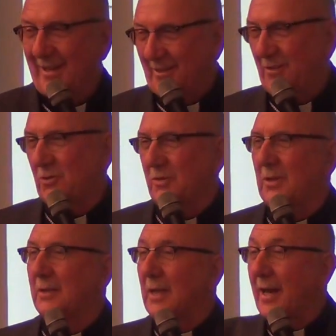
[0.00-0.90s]
Let's just
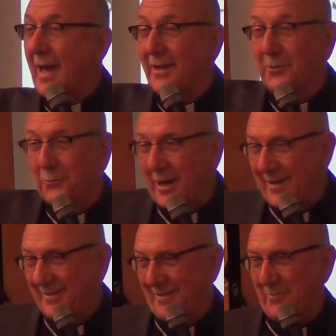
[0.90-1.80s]
get that out of the
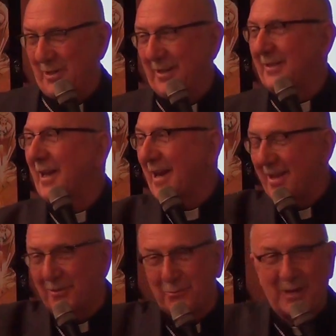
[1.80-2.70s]
way. I'm going to get that
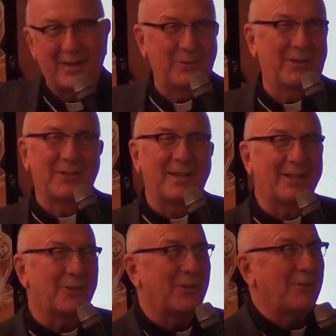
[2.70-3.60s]
out of the way. We don't need
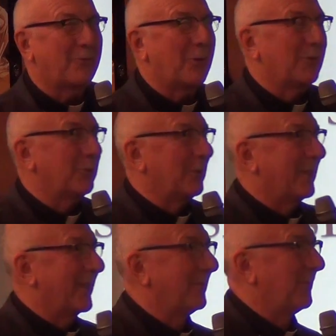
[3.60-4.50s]
to go any further with
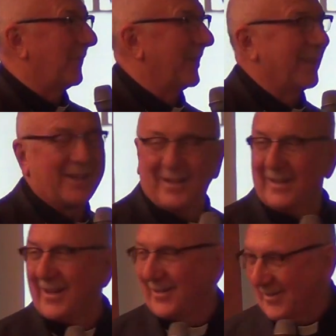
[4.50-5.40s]
that.
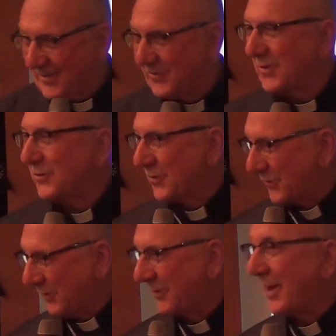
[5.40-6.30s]
Yeah, that's
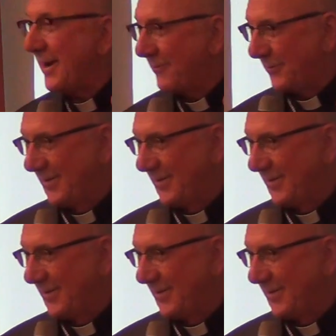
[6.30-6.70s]
just life.